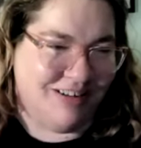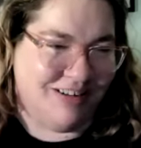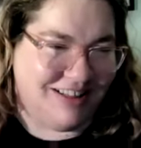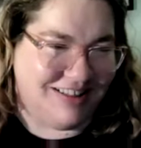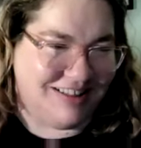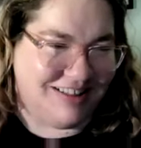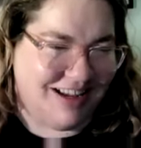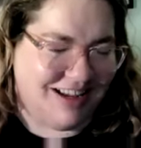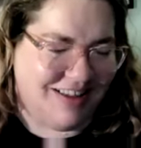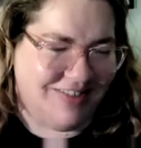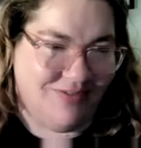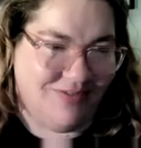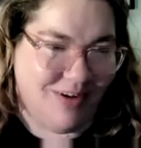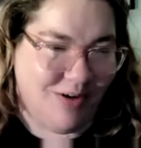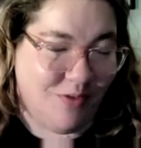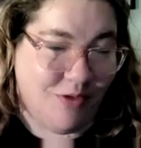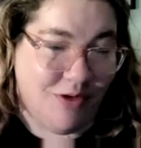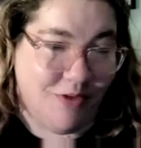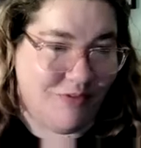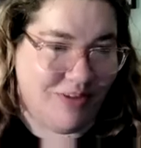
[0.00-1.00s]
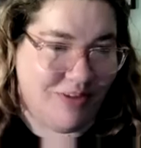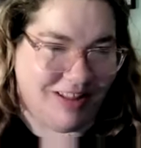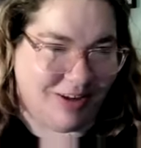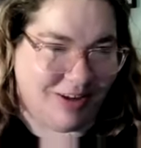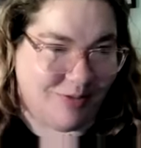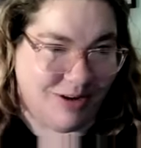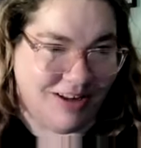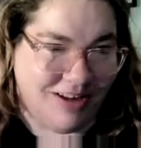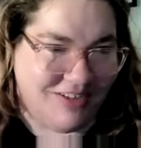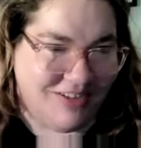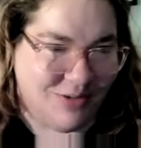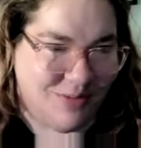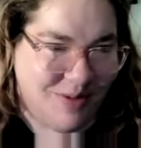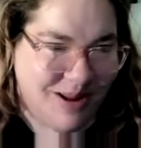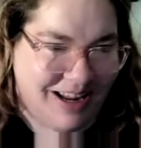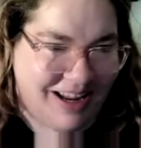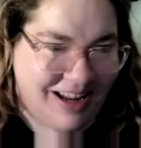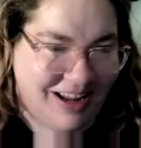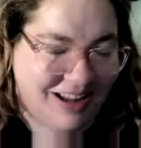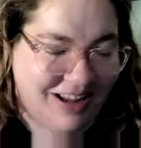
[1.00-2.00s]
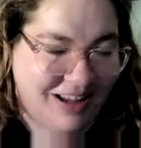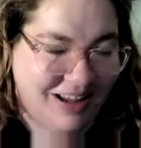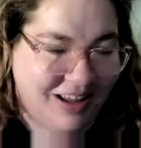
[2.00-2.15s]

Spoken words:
Let's. I feel like we did so many.